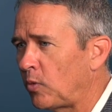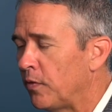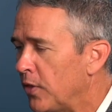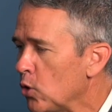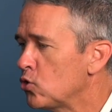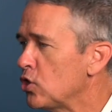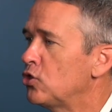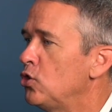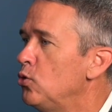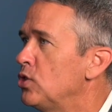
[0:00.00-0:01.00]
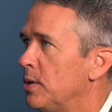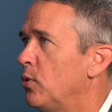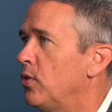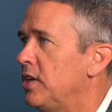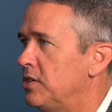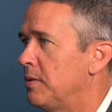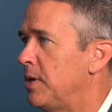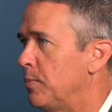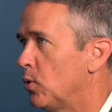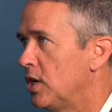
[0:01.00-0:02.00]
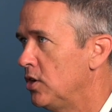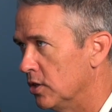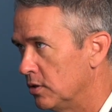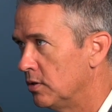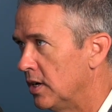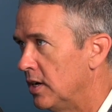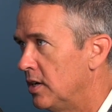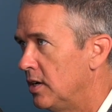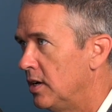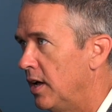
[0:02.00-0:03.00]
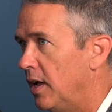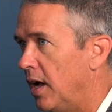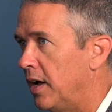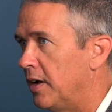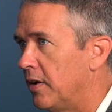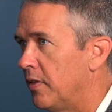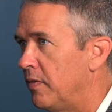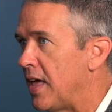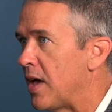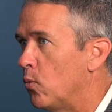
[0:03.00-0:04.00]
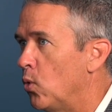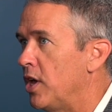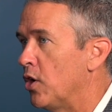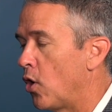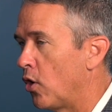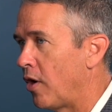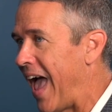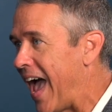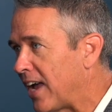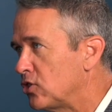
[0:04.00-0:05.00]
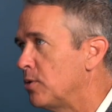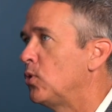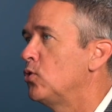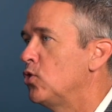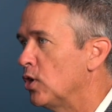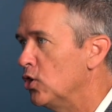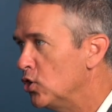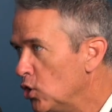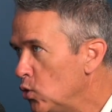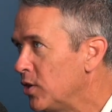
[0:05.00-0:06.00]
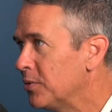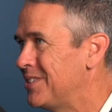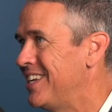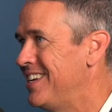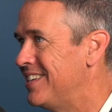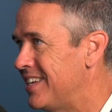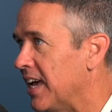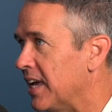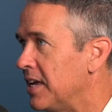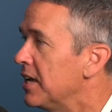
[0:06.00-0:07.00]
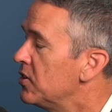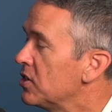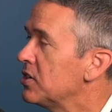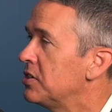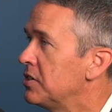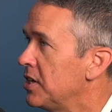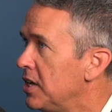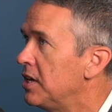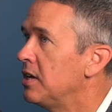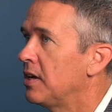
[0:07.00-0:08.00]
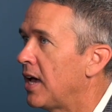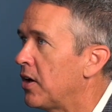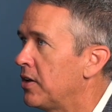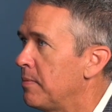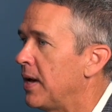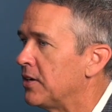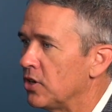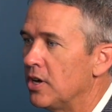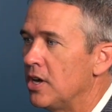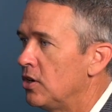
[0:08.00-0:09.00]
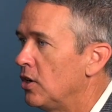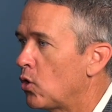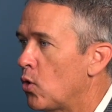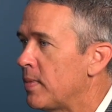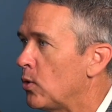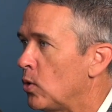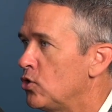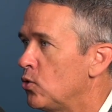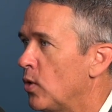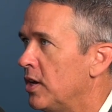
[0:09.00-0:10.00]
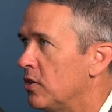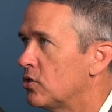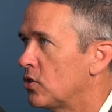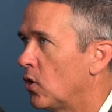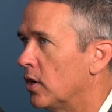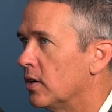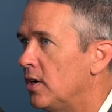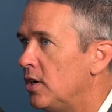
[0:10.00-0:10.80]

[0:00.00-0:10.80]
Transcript: those are just two simple things that people can do that are actionable. You can do them today and just see how it impacts you. You know, going back to what you read at the start,